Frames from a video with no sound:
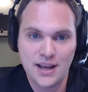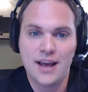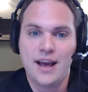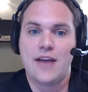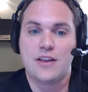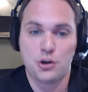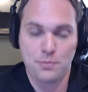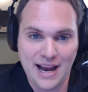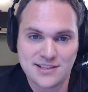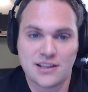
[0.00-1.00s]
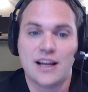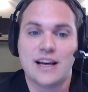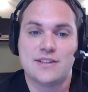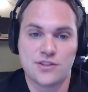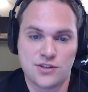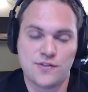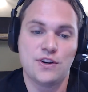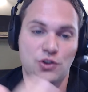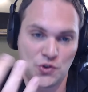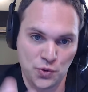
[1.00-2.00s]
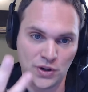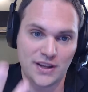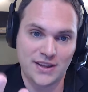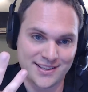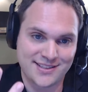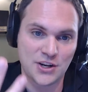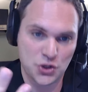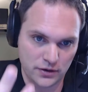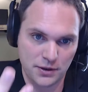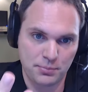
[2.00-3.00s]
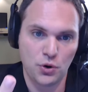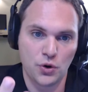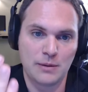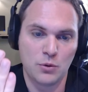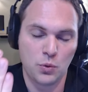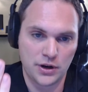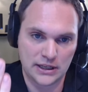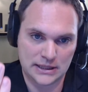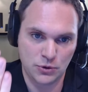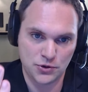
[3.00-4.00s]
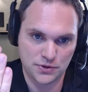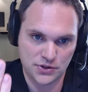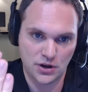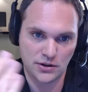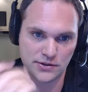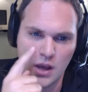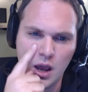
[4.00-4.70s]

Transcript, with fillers: Absolutely. Ask clients and Sphere is really the center of the program and where you get the most results.